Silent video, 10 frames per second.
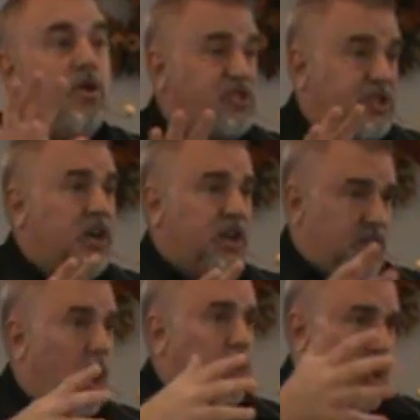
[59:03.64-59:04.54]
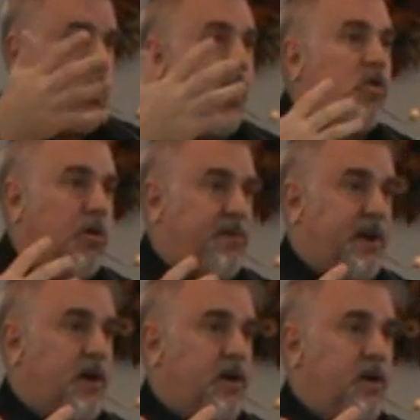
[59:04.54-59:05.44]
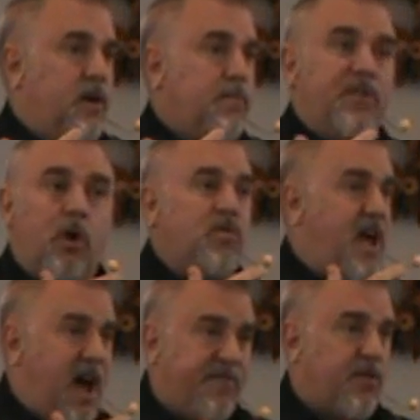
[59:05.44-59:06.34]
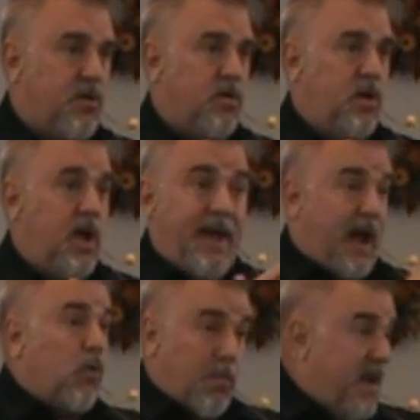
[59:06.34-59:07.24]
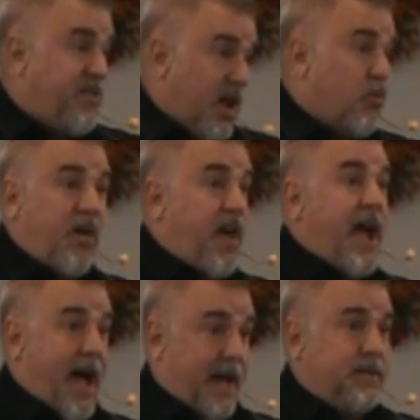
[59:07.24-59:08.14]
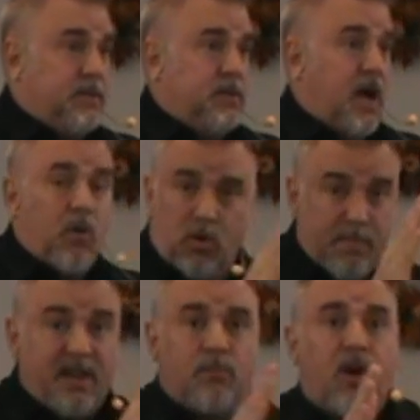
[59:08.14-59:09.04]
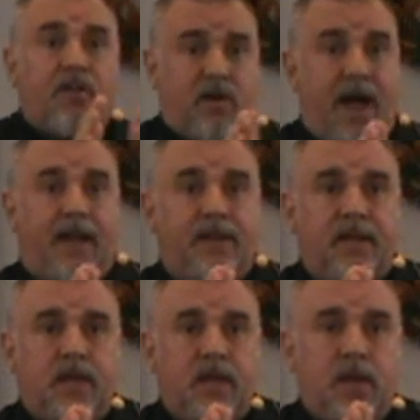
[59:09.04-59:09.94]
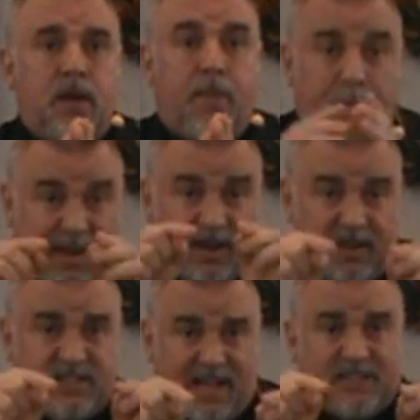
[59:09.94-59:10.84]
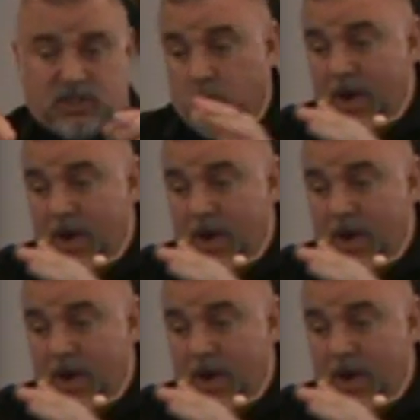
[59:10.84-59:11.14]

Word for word: your son and daughter are welcomed here, but don't ever. And I will meet them where they are. I will meet them where they're at. But because that's the